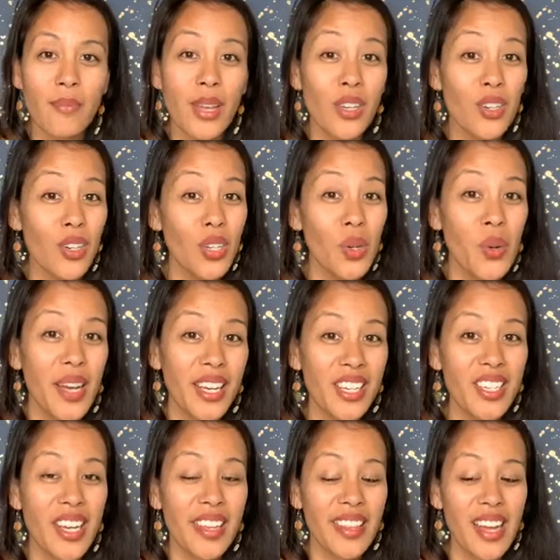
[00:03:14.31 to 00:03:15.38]
Make sure you go ahead and
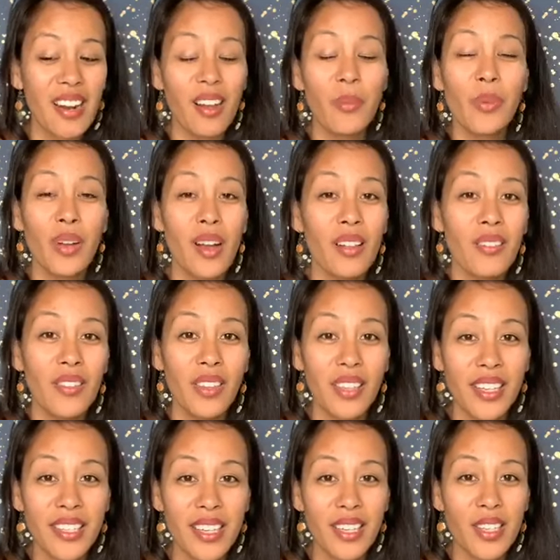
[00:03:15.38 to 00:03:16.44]
check that out. I'll put all of the
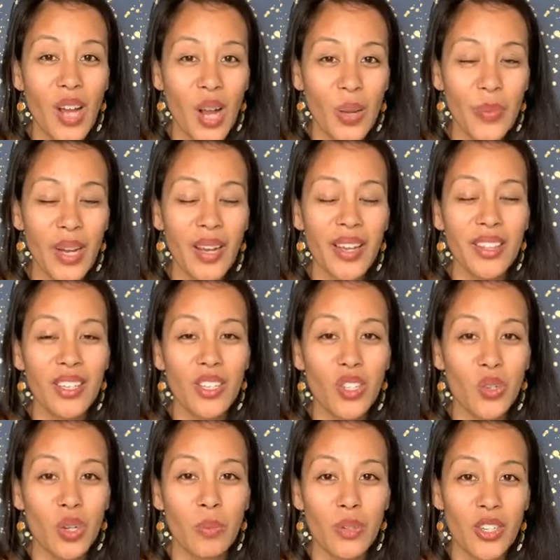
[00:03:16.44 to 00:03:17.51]
links that I talk about in the
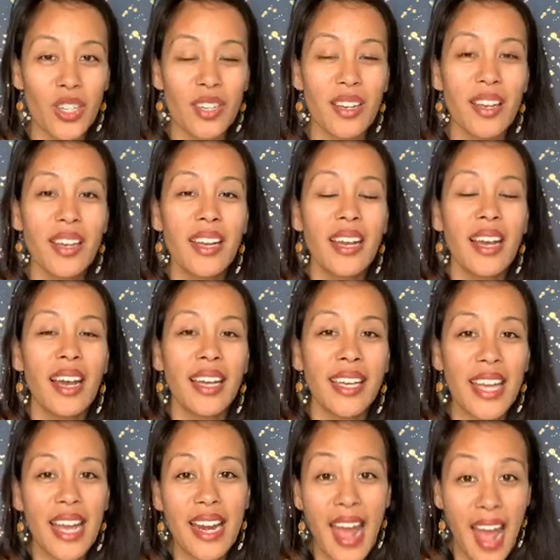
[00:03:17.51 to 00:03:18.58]
description
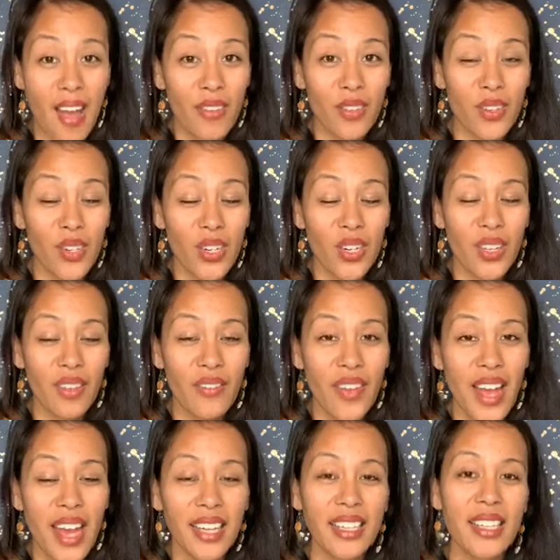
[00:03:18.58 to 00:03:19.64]
again after the
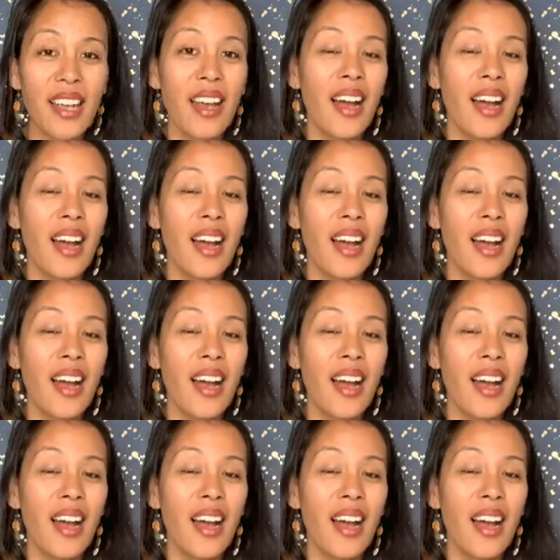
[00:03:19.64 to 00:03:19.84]
fact.